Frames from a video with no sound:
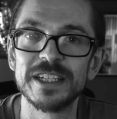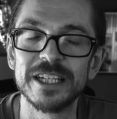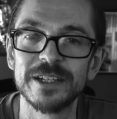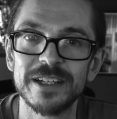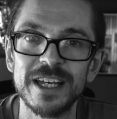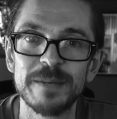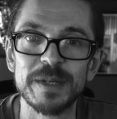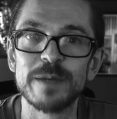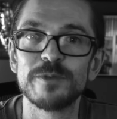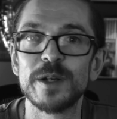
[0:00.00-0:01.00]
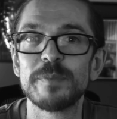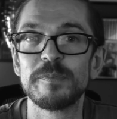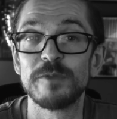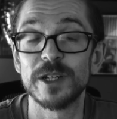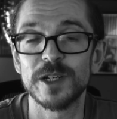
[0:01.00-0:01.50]
down became very,
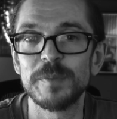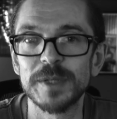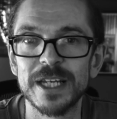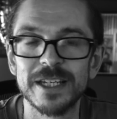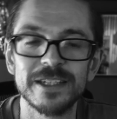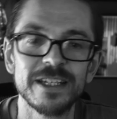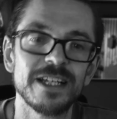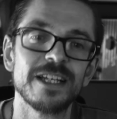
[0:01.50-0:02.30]
very complicated.